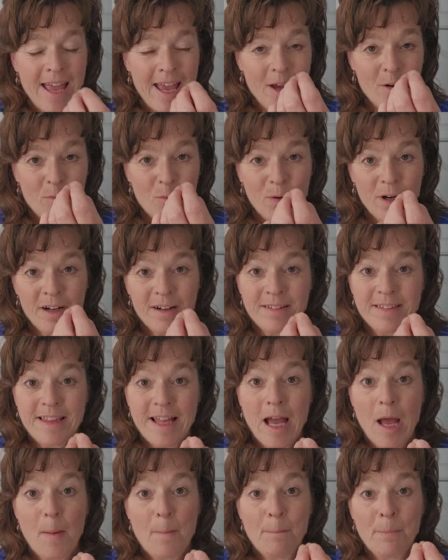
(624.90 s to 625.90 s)
And we're at
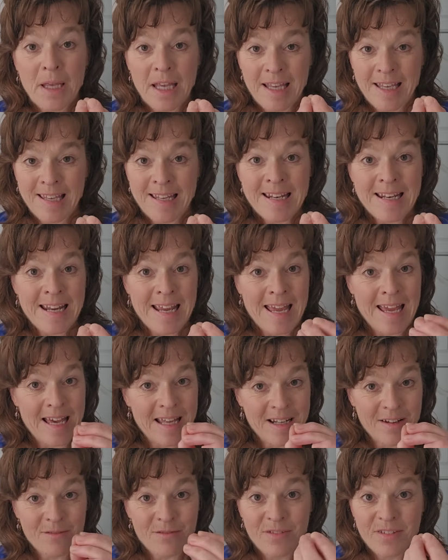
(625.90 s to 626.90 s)
that
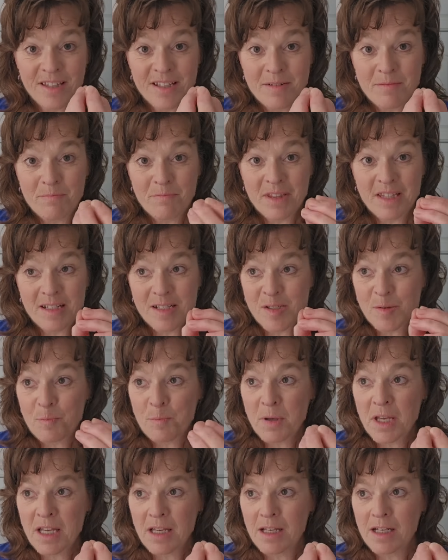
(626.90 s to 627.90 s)
pinhead of this
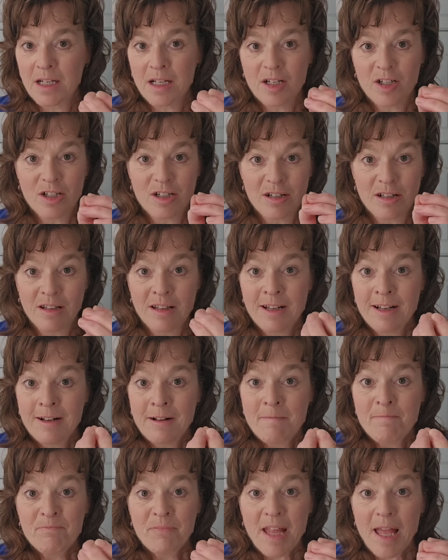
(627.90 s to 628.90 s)
pinnacle
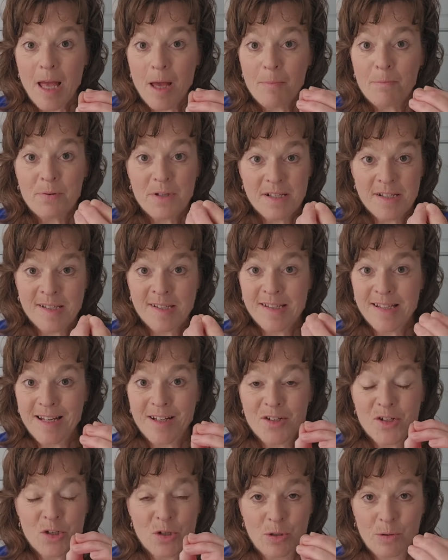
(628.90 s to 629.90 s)

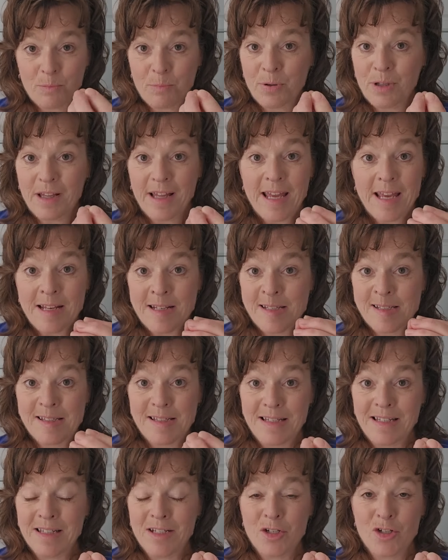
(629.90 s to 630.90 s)
epicenter place
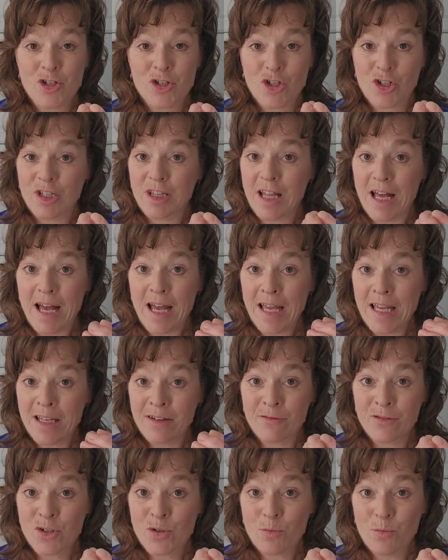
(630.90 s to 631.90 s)
in July
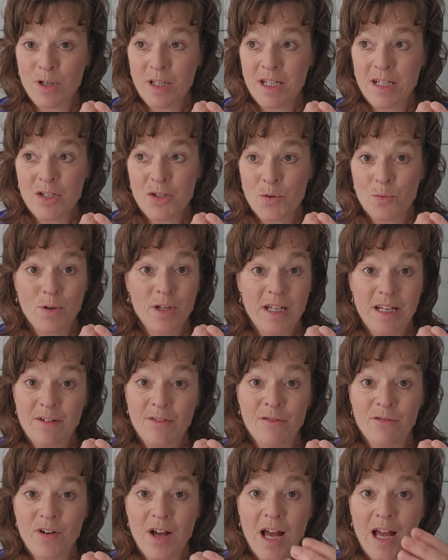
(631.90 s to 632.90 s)
of
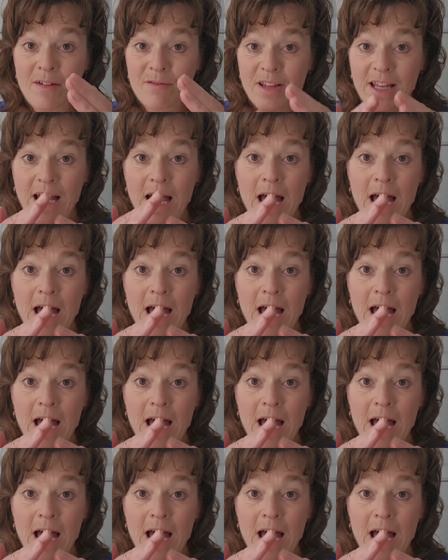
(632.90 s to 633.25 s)
2025.